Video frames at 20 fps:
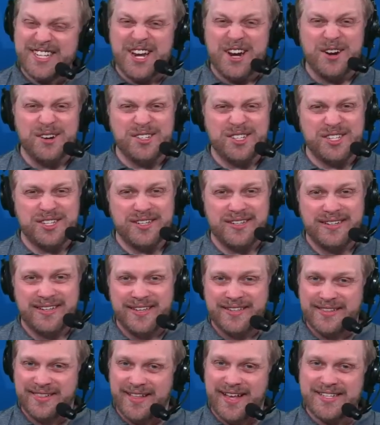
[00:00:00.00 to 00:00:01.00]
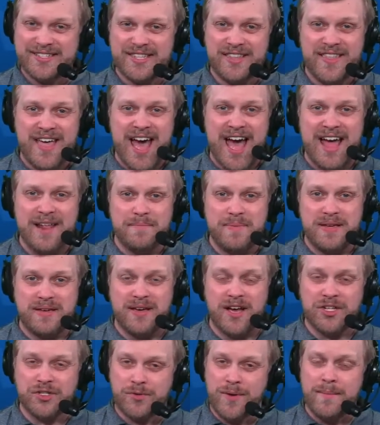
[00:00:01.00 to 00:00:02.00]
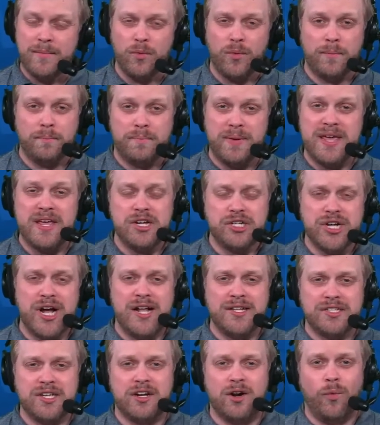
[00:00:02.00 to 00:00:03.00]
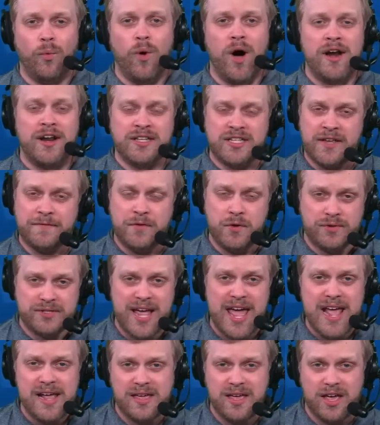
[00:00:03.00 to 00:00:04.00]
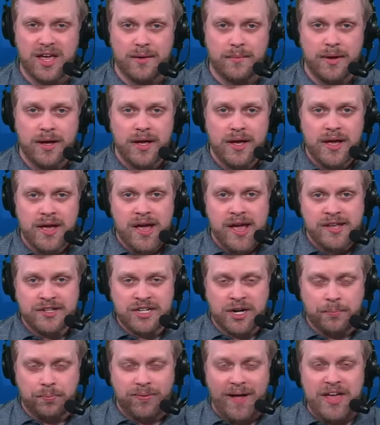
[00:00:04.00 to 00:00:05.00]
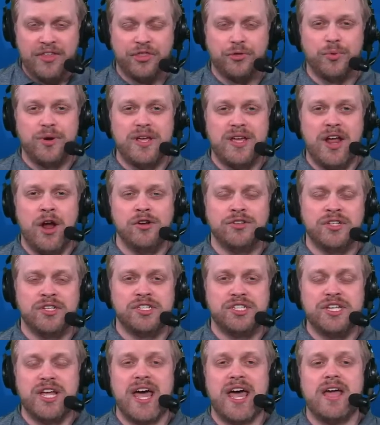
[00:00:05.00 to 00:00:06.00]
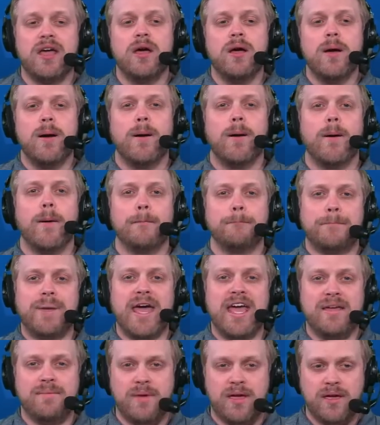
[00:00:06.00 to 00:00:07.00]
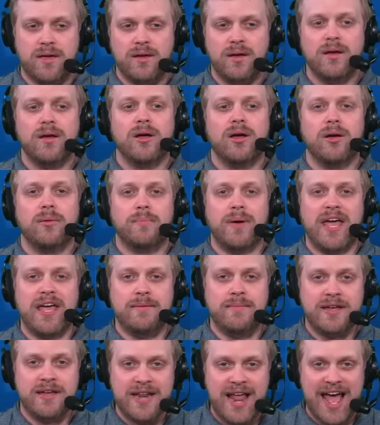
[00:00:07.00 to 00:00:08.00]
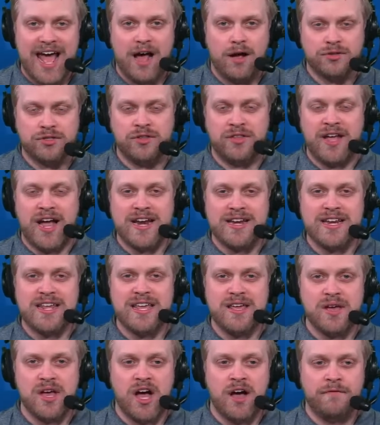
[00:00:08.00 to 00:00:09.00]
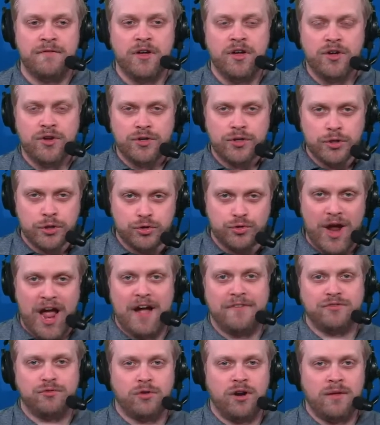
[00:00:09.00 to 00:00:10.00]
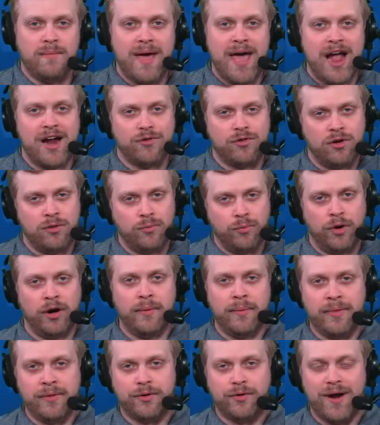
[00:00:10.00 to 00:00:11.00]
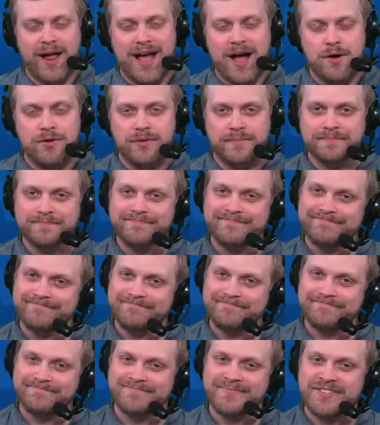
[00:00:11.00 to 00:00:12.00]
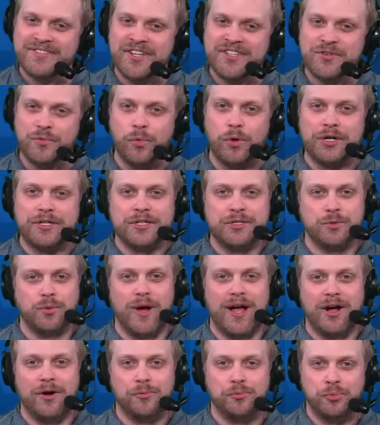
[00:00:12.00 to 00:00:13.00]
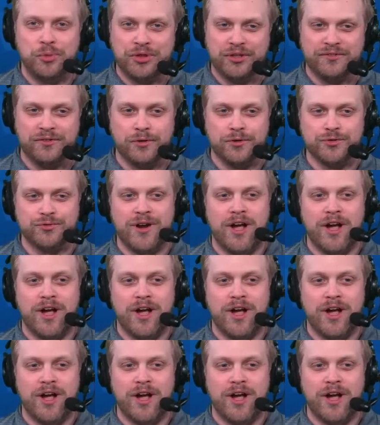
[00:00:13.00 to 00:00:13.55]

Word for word: years? Less than that? Because remember what Bijan's going to want is if you take him, he's going to play three years and say, pay me. Pay me now. So the idea of draft running back, running the ground, doesn't work as well with the first